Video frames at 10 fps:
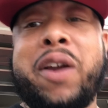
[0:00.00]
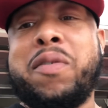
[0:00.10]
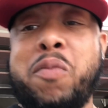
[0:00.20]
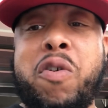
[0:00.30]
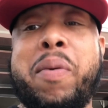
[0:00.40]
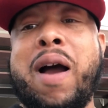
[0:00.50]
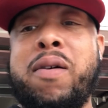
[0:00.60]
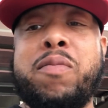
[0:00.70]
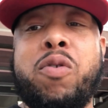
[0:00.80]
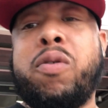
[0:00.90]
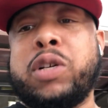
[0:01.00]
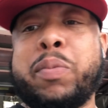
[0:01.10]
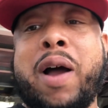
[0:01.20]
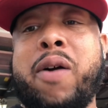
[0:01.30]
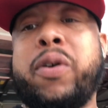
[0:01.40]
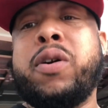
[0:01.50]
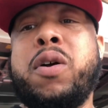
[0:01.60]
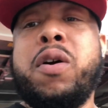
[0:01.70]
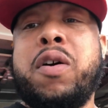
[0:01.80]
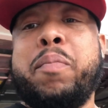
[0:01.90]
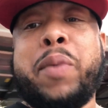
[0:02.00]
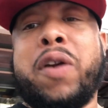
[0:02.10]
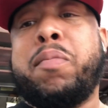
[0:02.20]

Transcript: more power, more horsepower, bigger